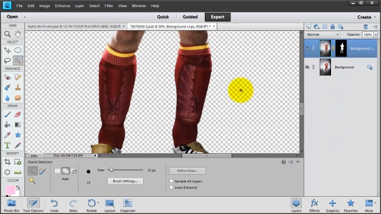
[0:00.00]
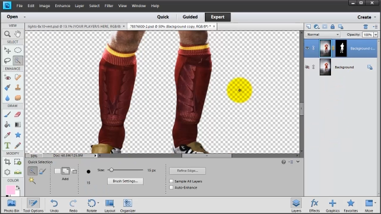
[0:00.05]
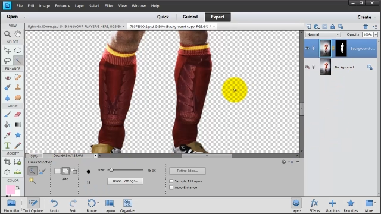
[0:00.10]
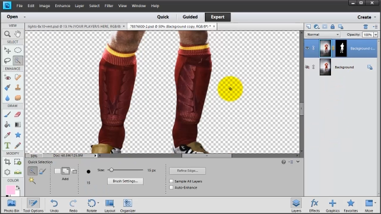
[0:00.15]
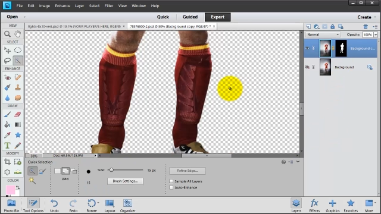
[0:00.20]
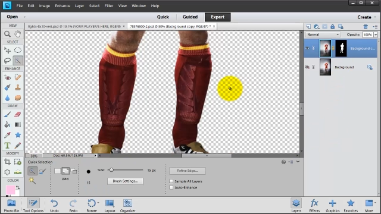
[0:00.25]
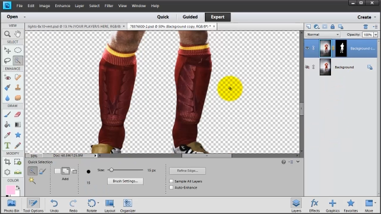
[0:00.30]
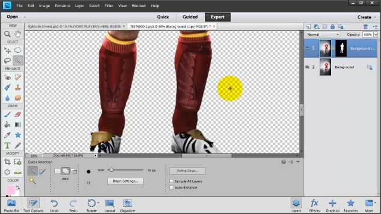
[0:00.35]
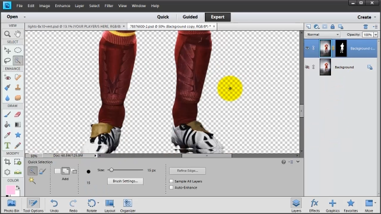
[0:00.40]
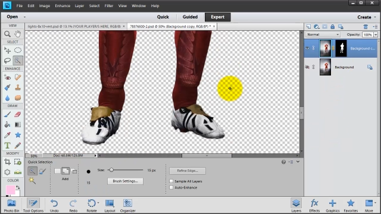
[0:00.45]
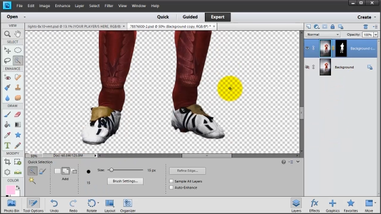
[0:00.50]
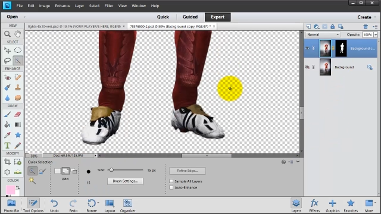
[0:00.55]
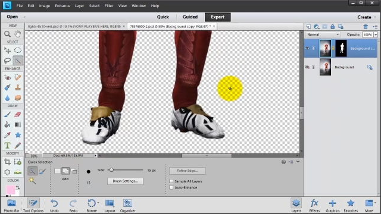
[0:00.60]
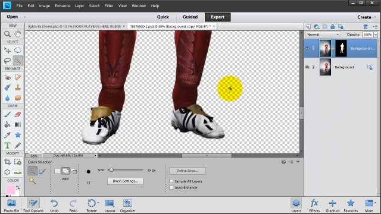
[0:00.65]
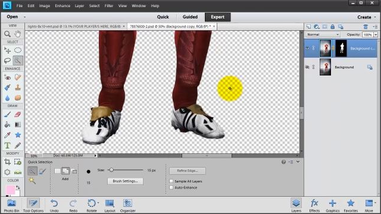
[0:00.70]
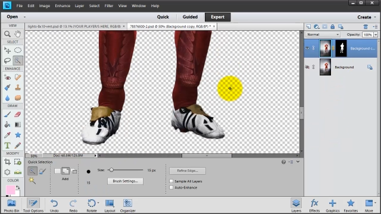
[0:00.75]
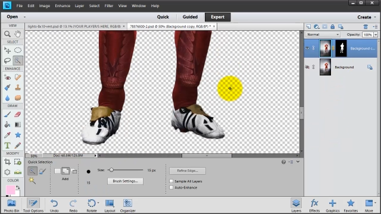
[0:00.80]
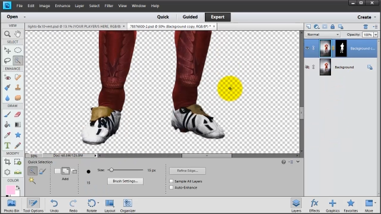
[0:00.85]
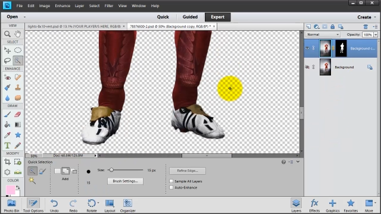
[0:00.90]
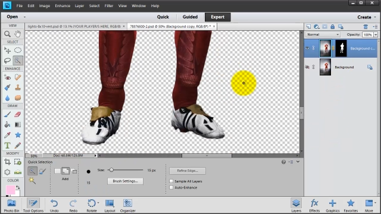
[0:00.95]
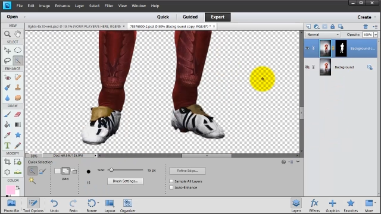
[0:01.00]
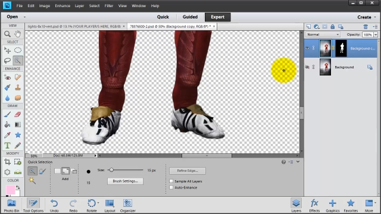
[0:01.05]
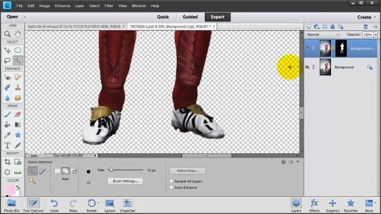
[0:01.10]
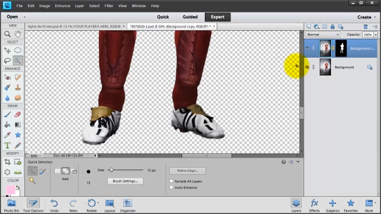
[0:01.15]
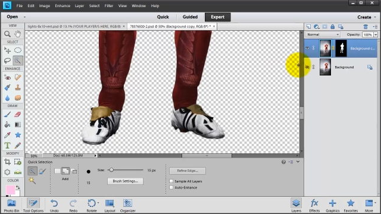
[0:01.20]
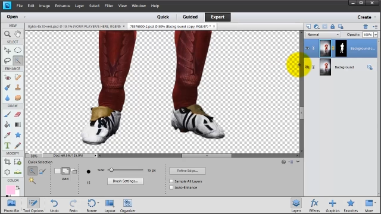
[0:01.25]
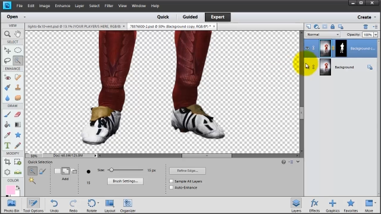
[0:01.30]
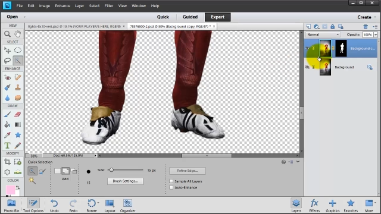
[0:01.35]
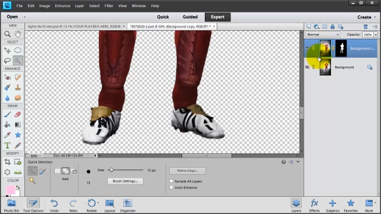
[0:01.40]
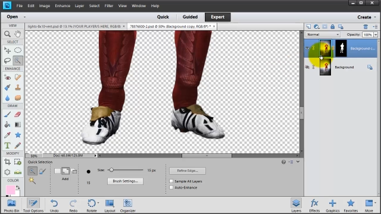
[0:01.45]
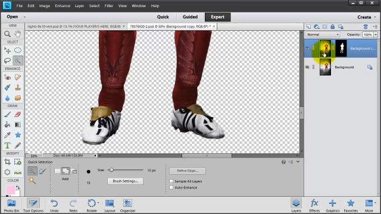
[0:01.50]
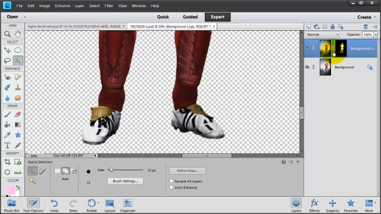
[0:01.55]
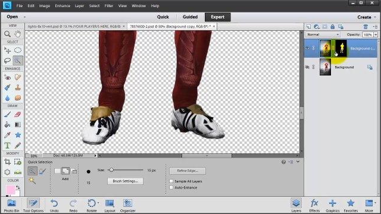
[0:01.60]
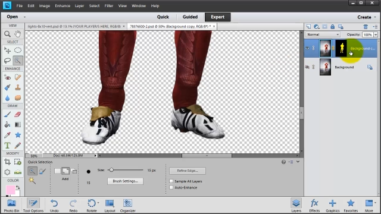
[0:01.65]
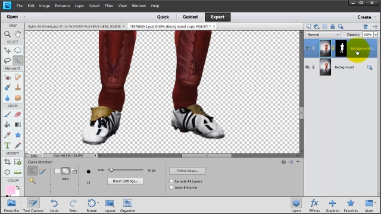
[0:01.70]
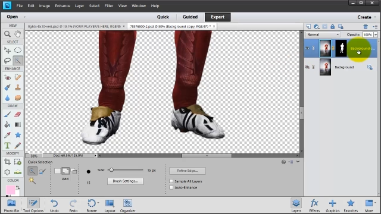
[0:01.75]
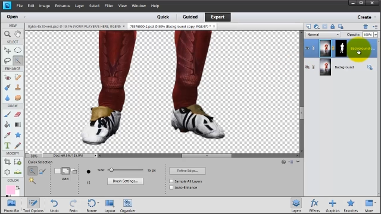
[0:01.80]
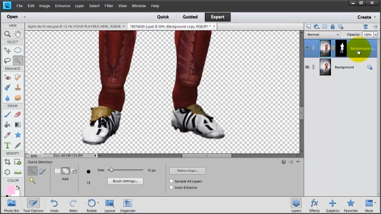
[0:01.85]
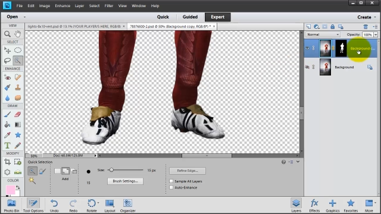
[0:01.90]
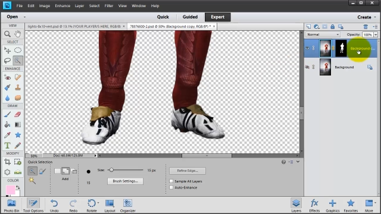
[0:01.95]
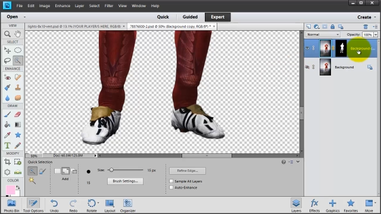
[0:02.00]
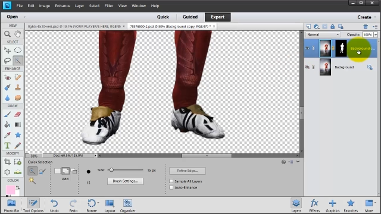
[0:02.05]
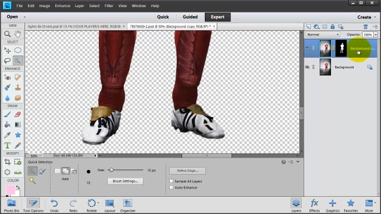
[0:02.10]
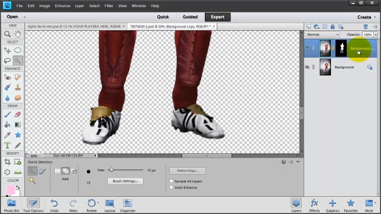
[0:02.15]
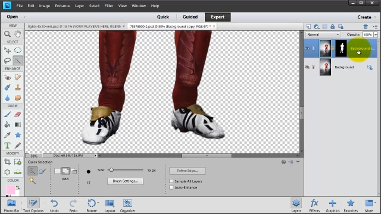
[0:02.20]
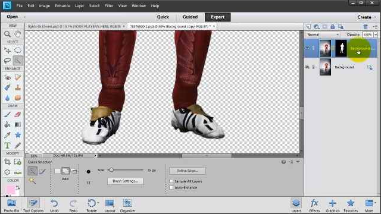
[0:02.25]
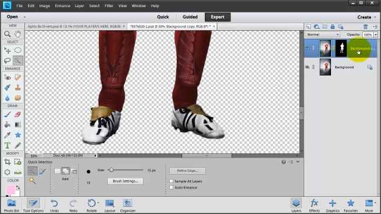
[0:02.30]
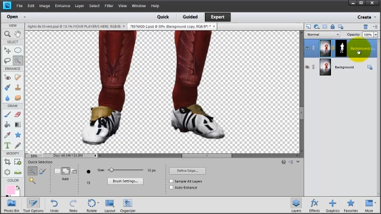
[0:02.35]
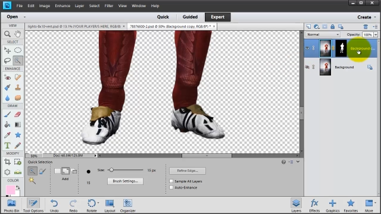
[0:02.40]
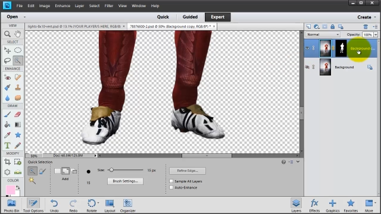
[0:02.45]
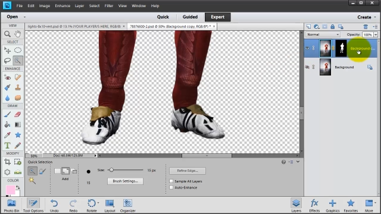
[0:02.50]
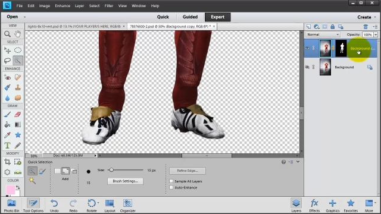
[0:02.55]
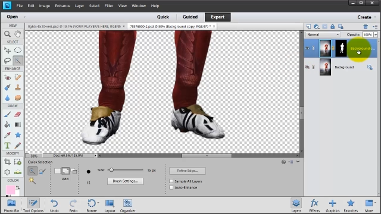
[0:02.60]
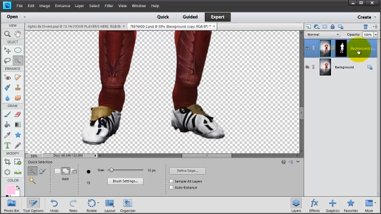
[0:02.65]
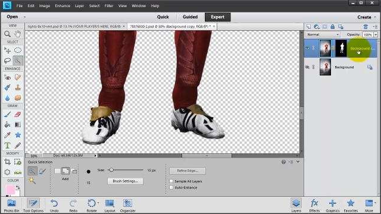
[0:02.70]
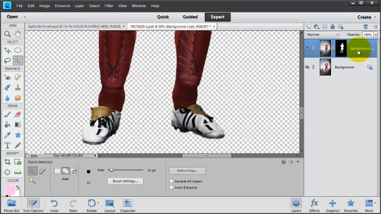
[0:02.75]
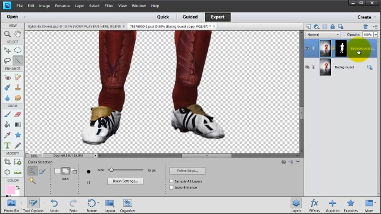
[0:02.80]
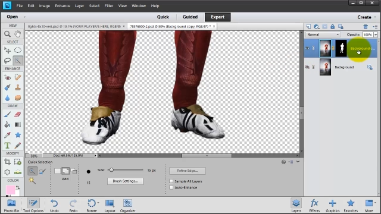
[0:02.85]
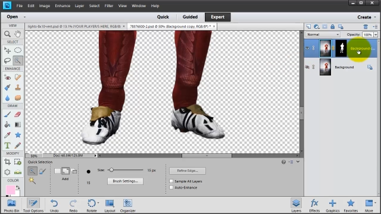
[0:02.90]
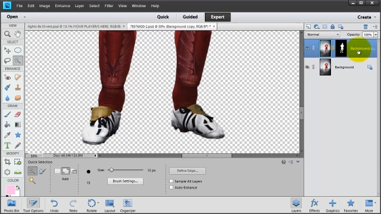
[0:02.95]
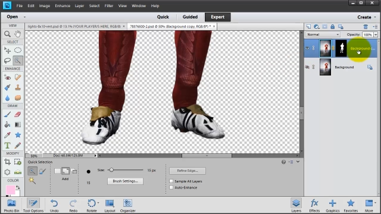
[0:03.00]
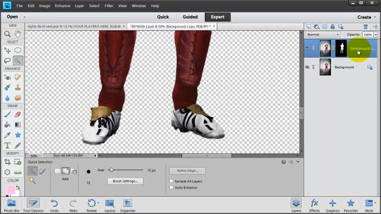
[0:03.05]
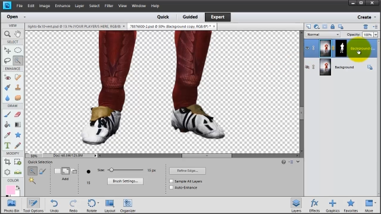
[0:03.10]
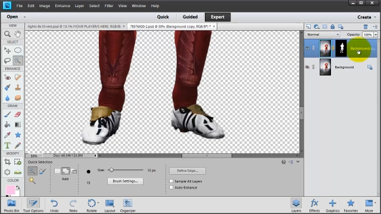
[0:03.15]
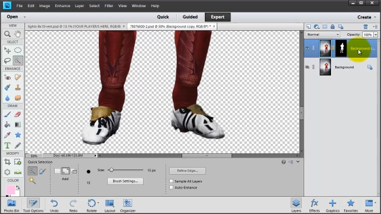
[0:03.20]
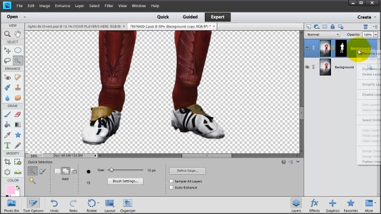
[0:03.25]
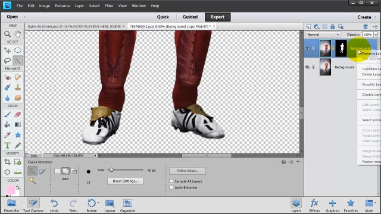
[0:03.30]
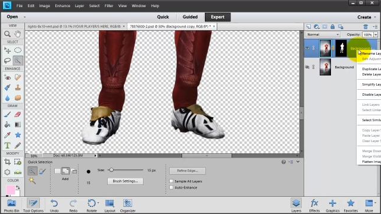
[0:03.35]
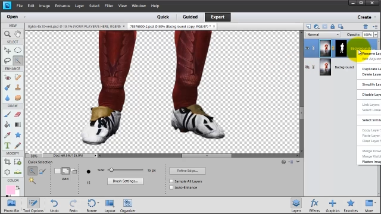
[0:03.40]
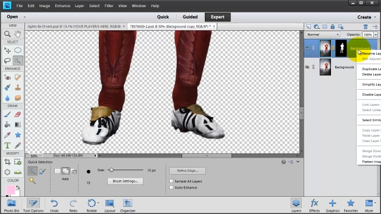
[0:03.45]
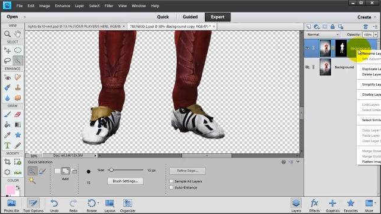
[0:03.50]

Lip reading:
(no speaker visible)